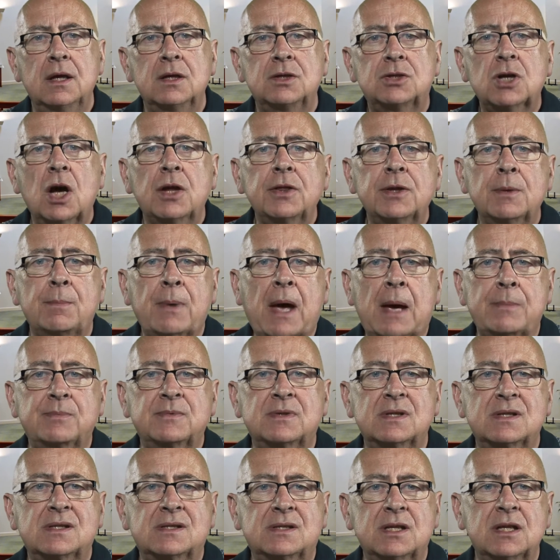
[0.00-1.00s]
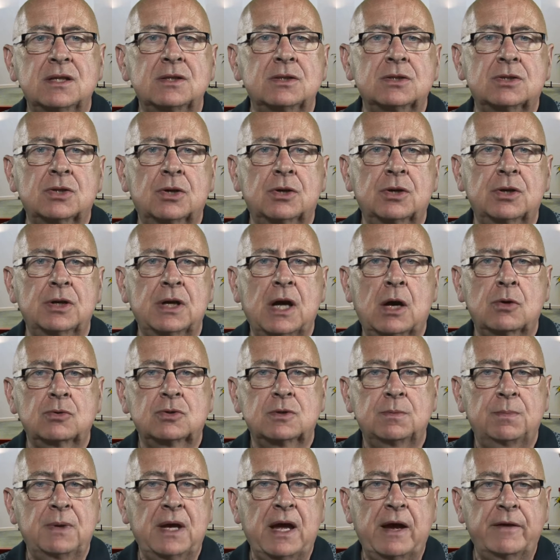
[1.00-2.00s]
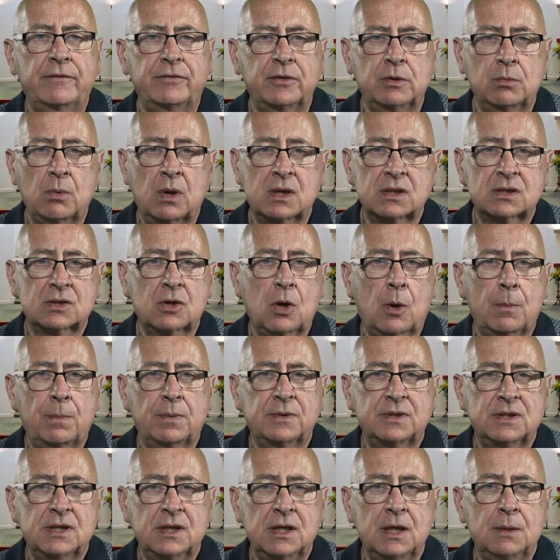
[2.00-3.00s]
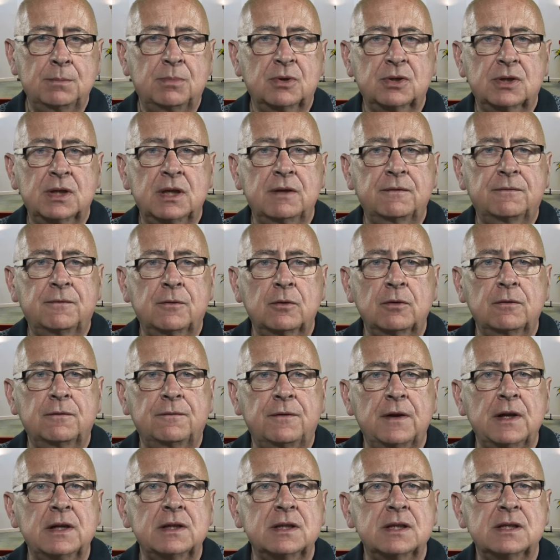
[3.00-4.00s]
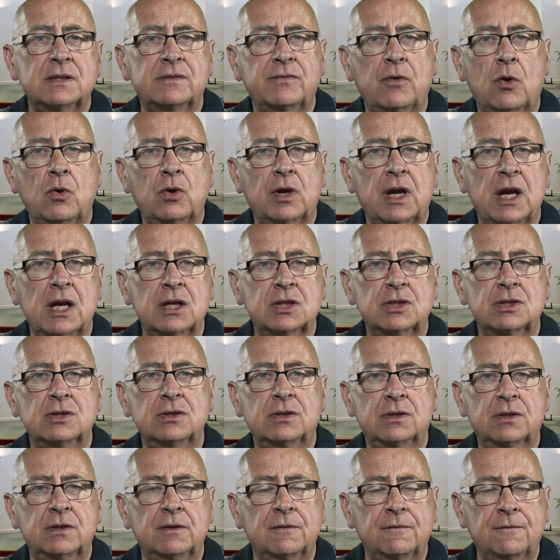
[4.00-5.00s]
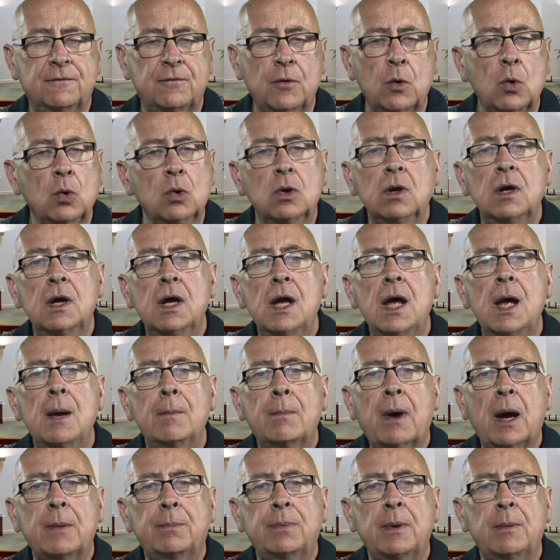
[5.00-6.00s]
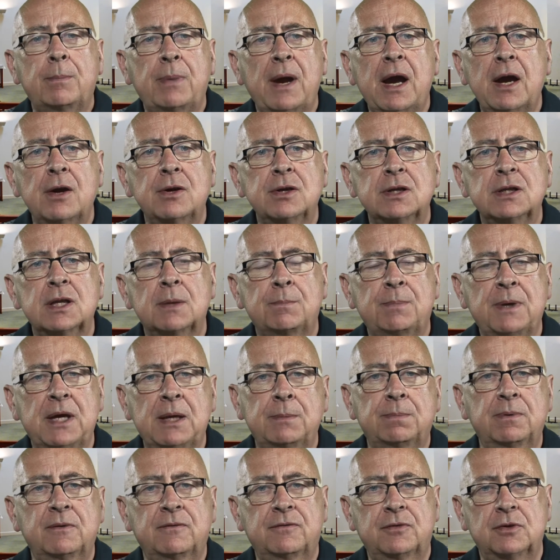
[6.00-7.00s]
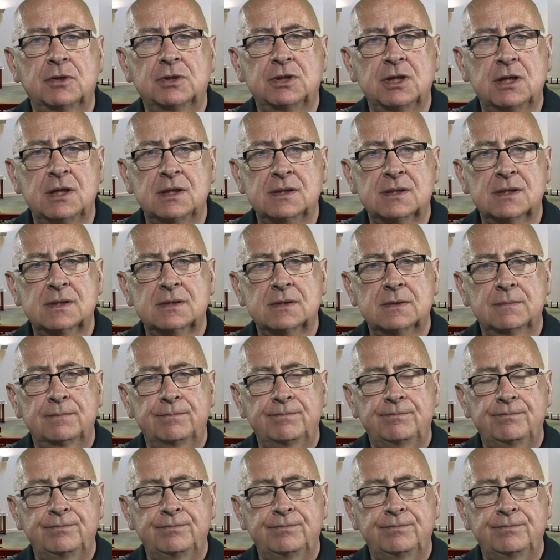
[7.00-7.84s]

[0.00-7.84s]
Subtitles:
John the Baptist didn't turn out to be everyone's cup of tea, but he fulfilled his vocation to the full by preparing the people for Jesus.